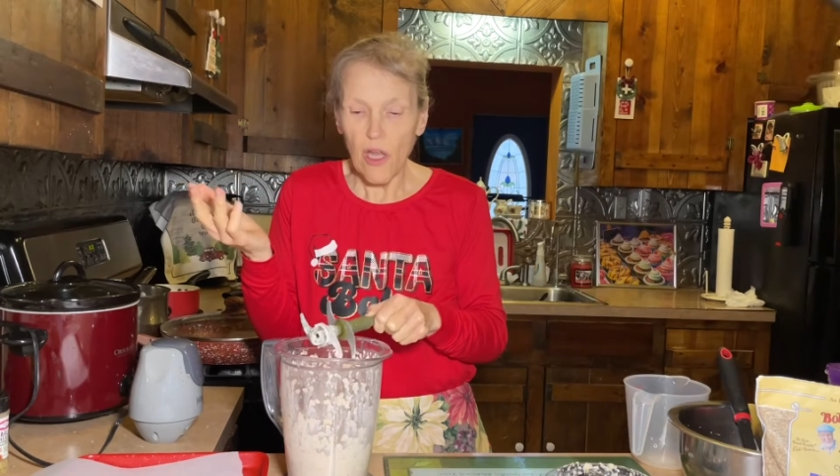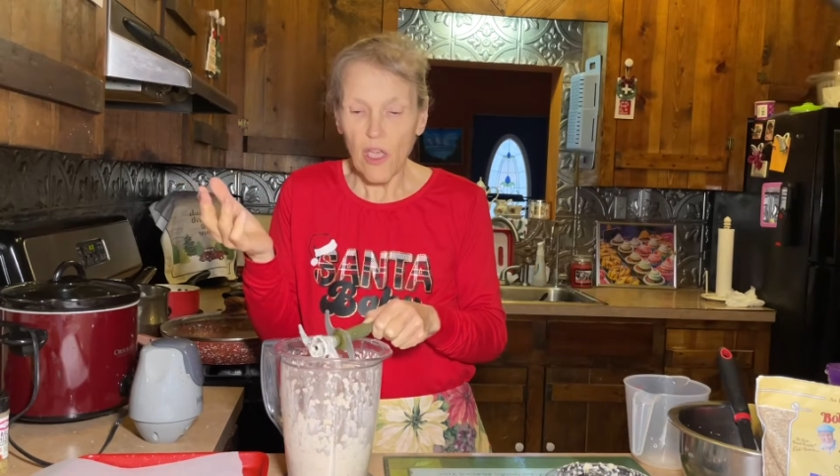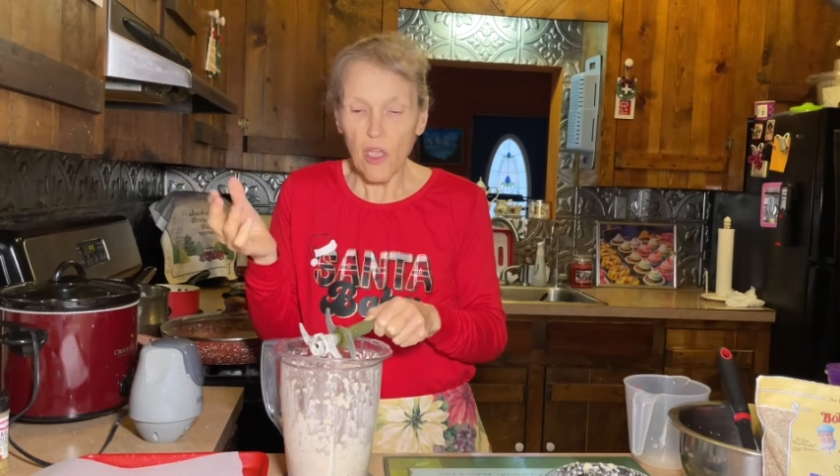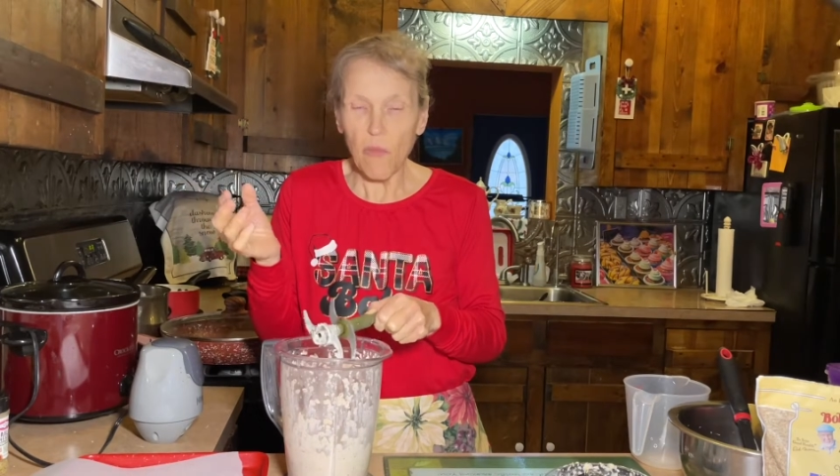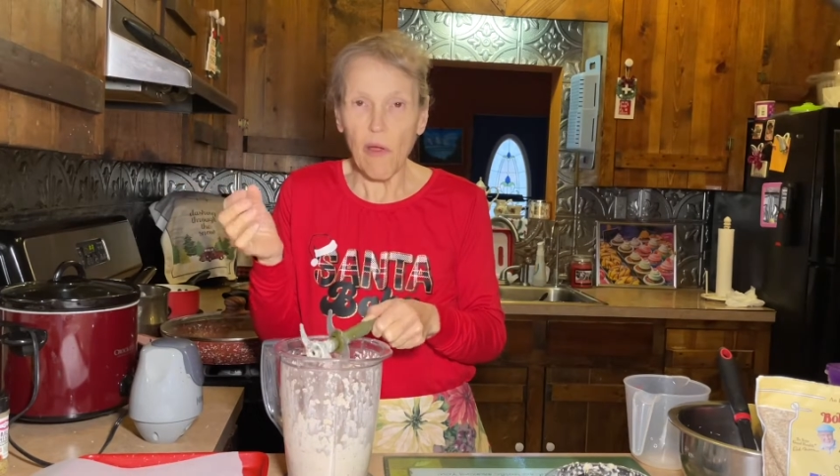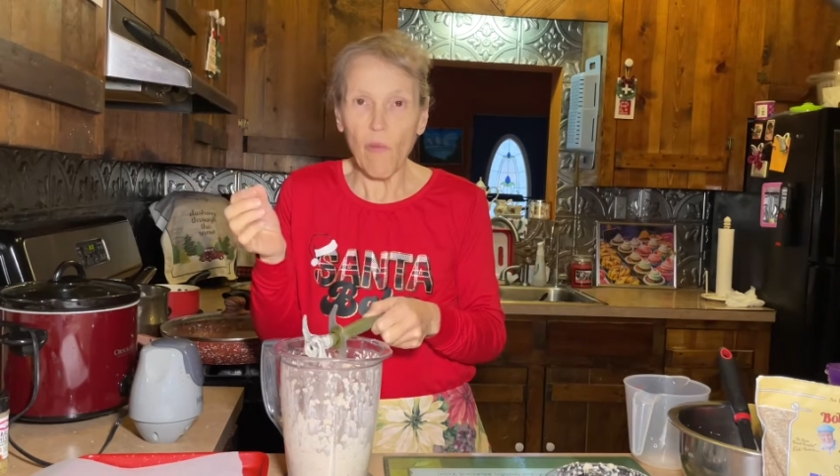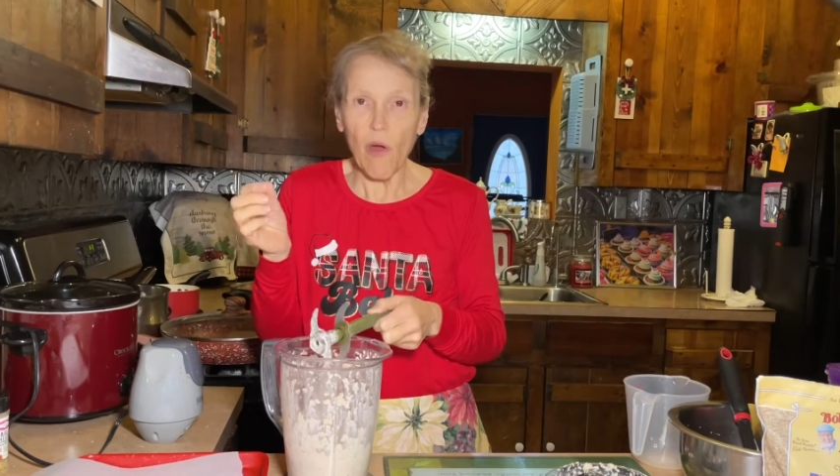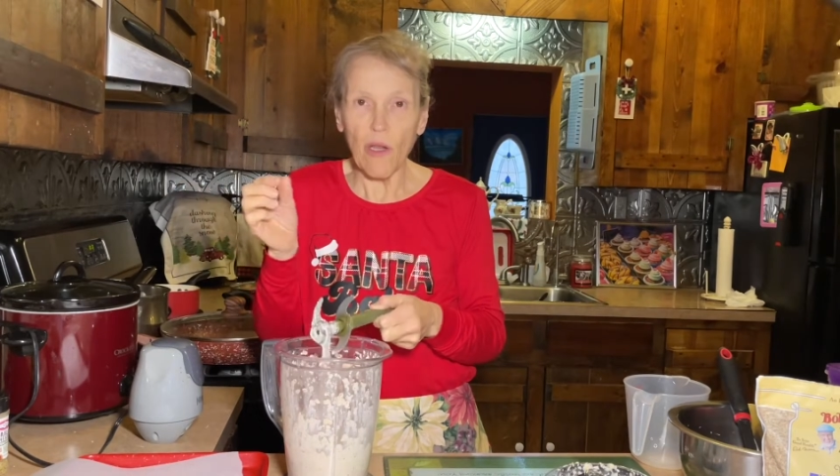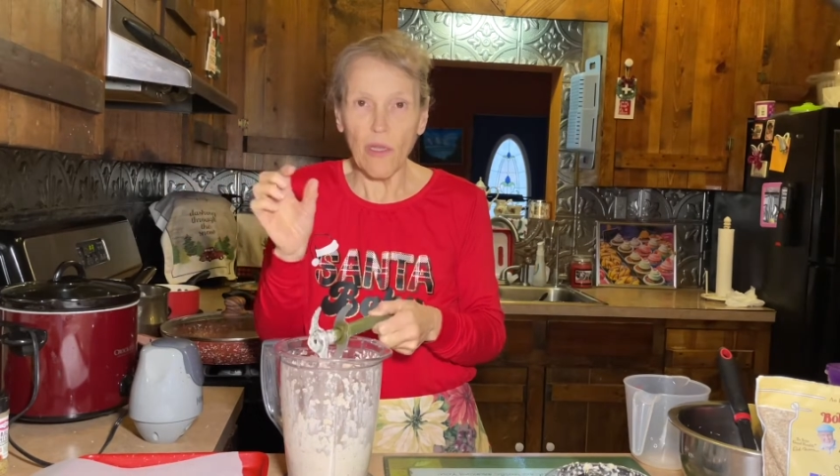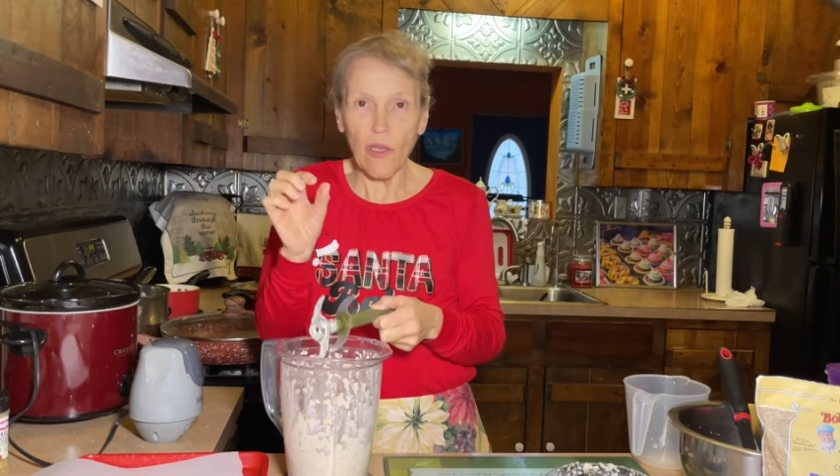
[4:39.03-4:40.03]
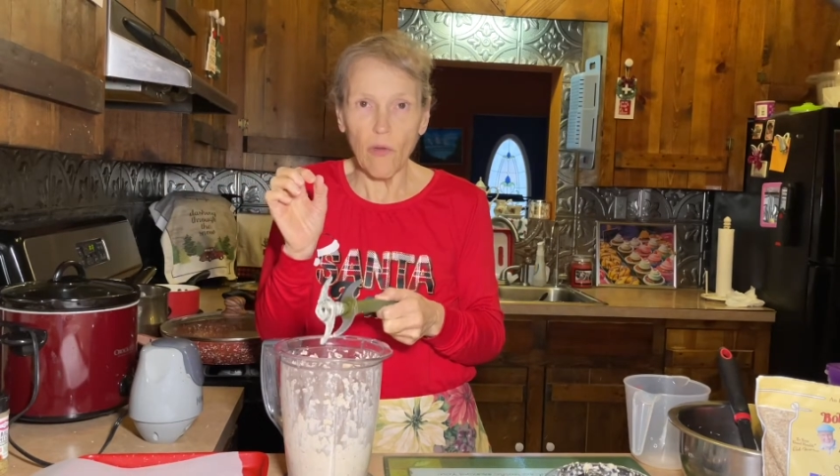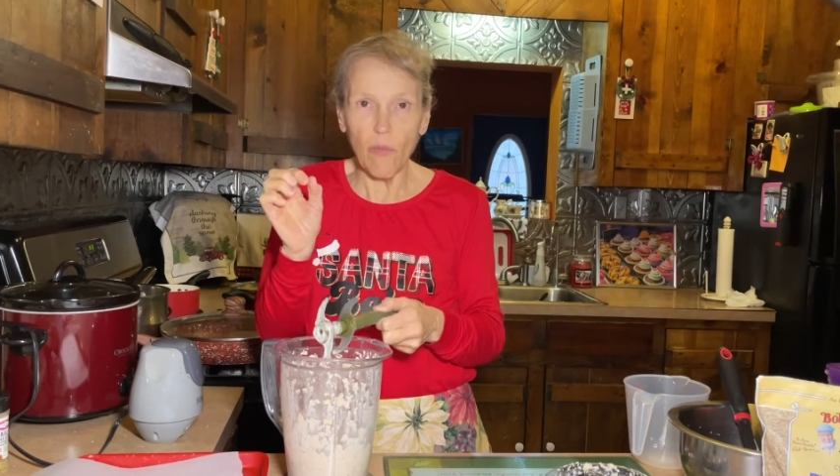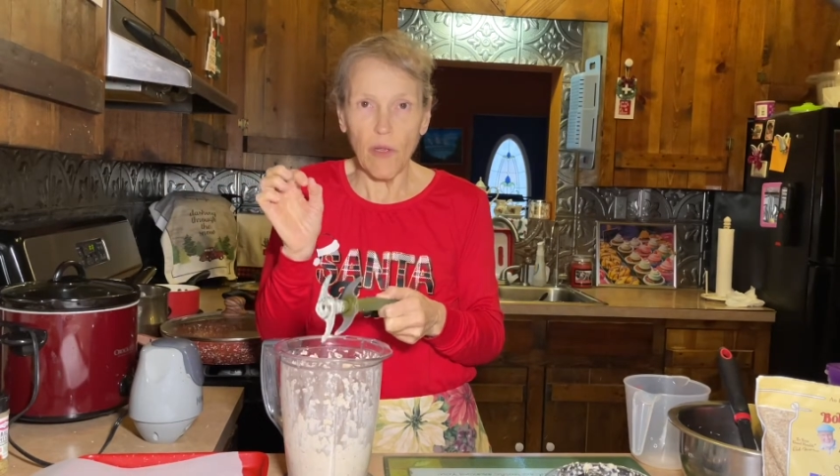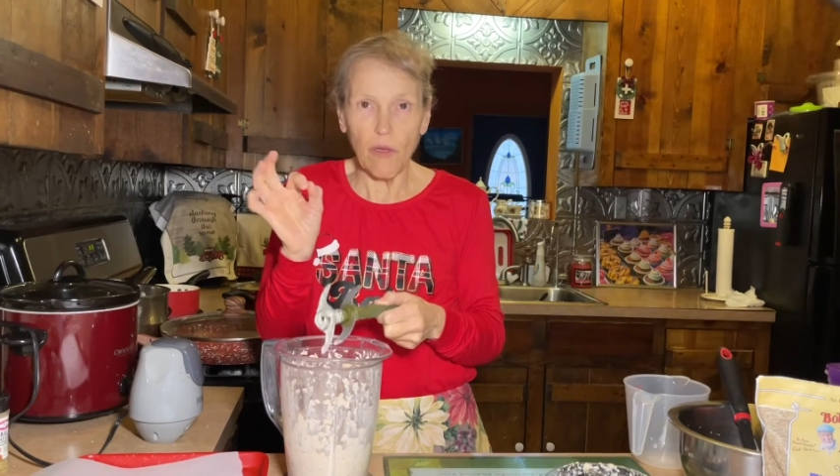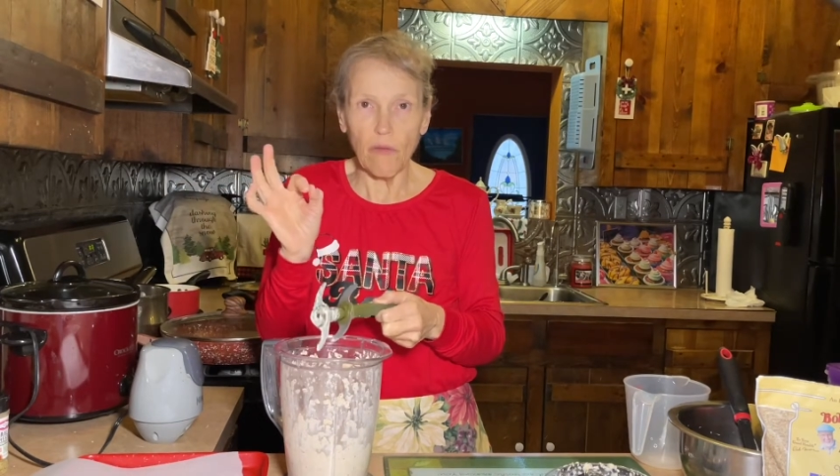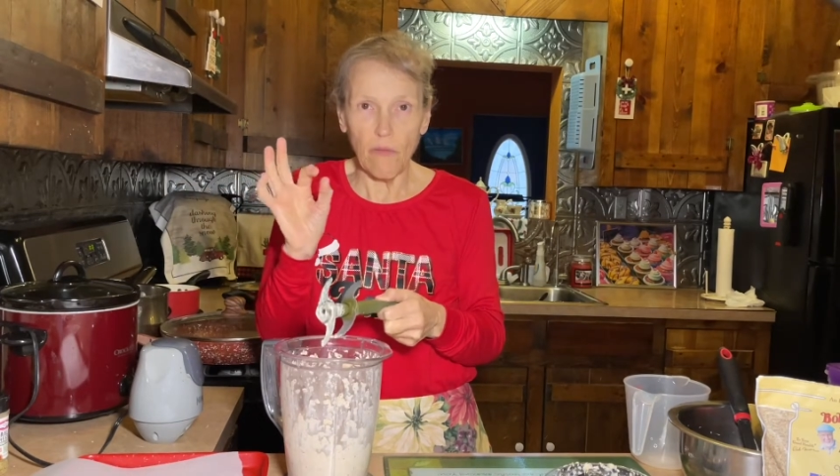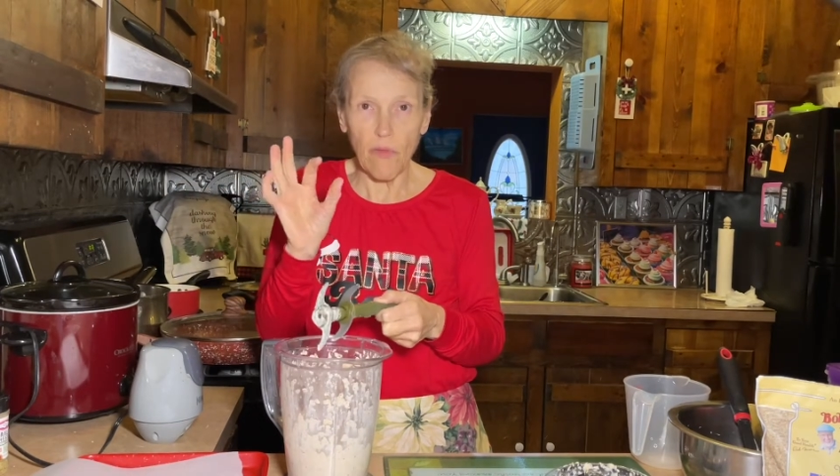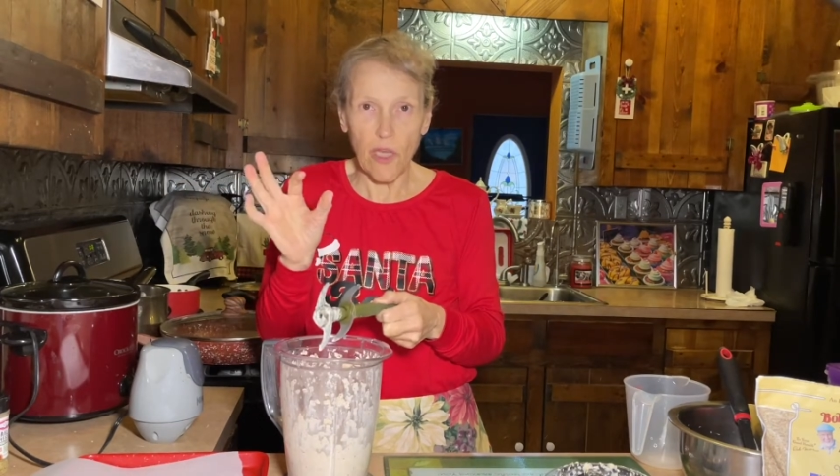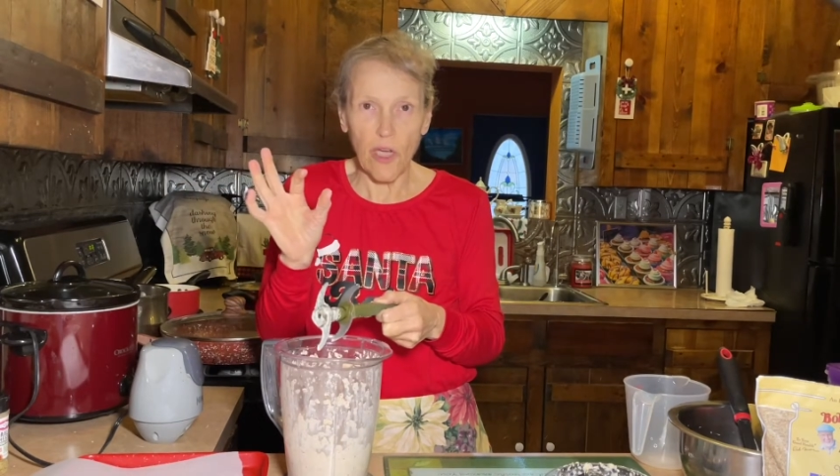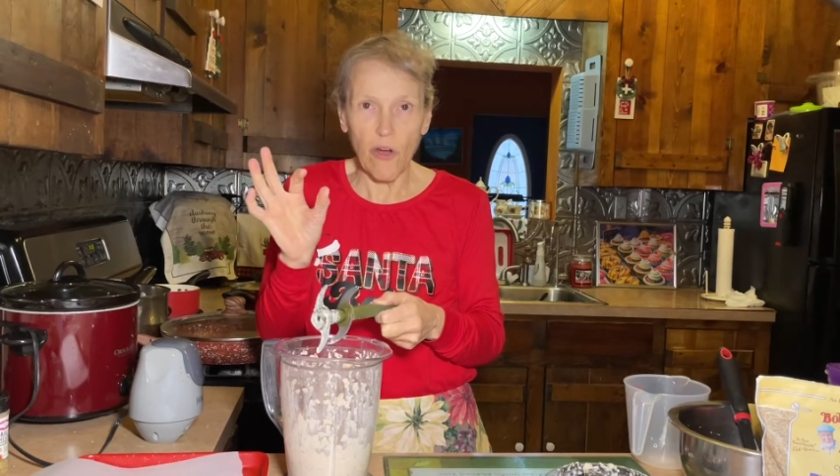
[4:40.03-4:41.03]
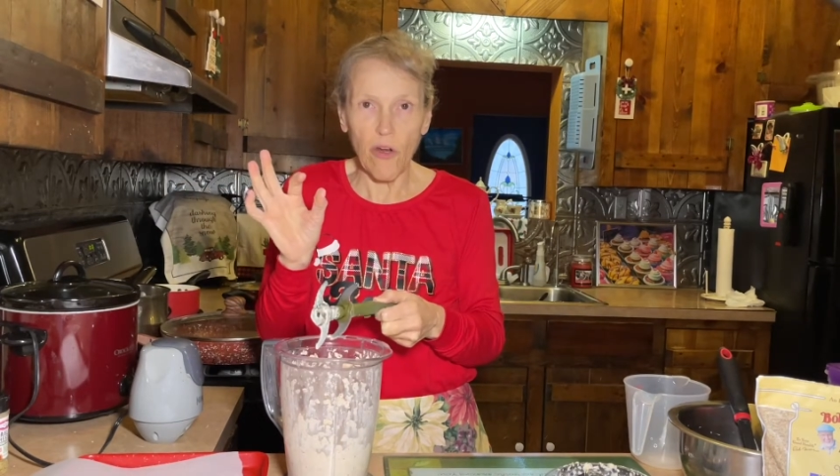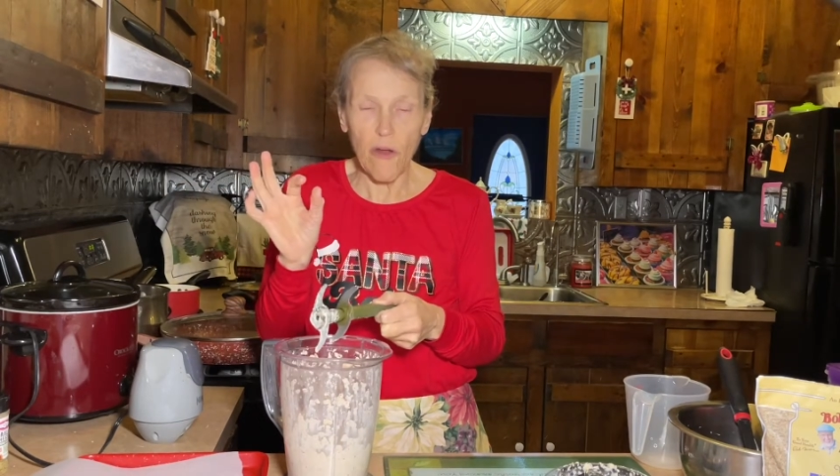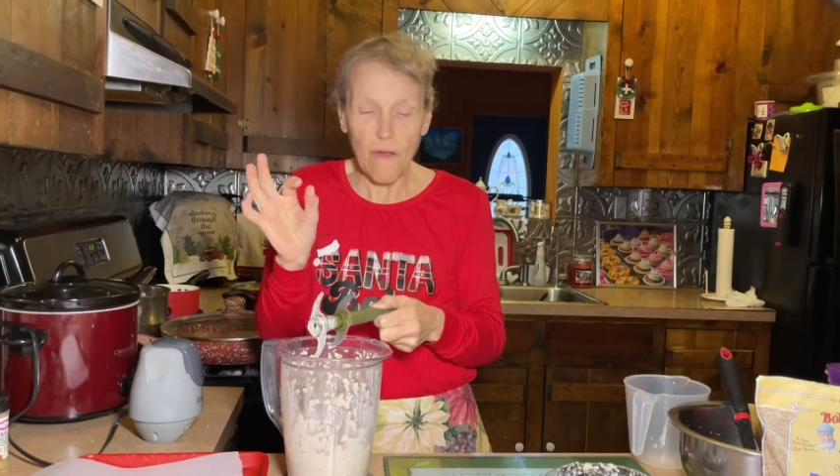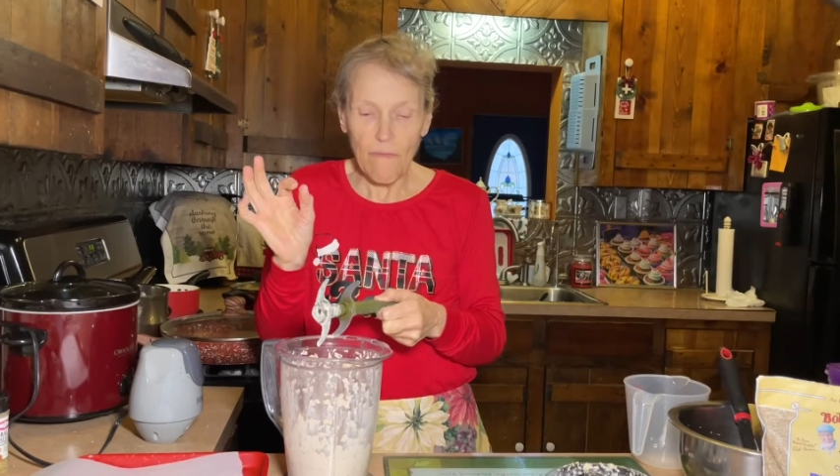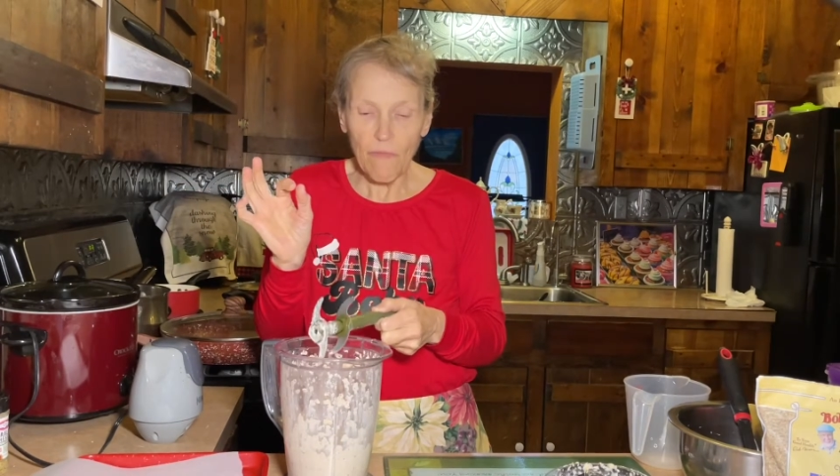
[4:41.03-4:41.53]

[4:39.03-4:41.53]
you might want a little bit thicker.